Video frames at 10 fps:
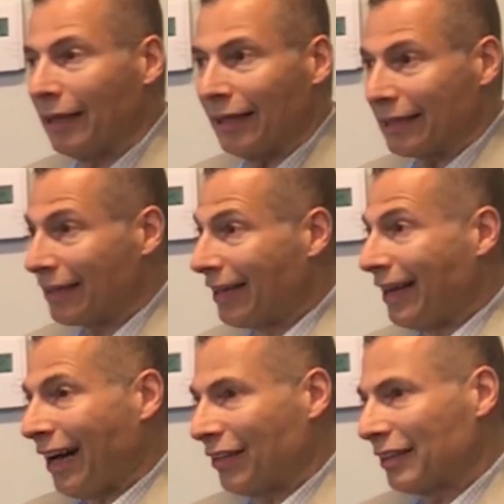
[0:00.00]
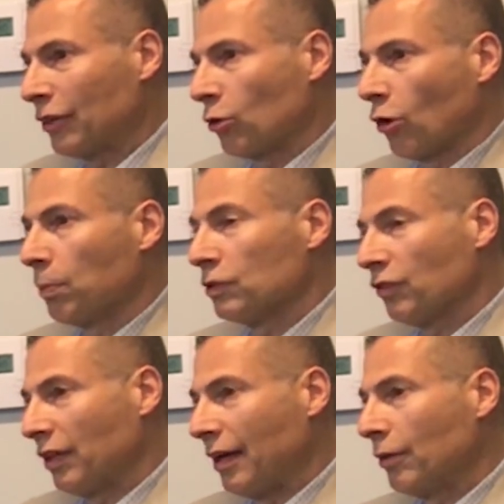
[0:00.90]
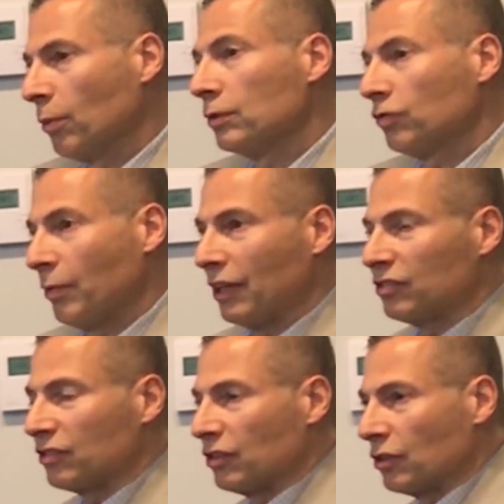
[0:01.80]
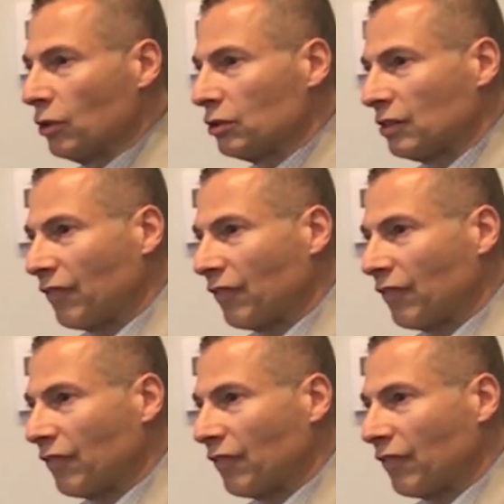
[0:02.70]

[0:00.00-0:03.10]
And like, I think that door opens for them. It opens for my assistant coaches.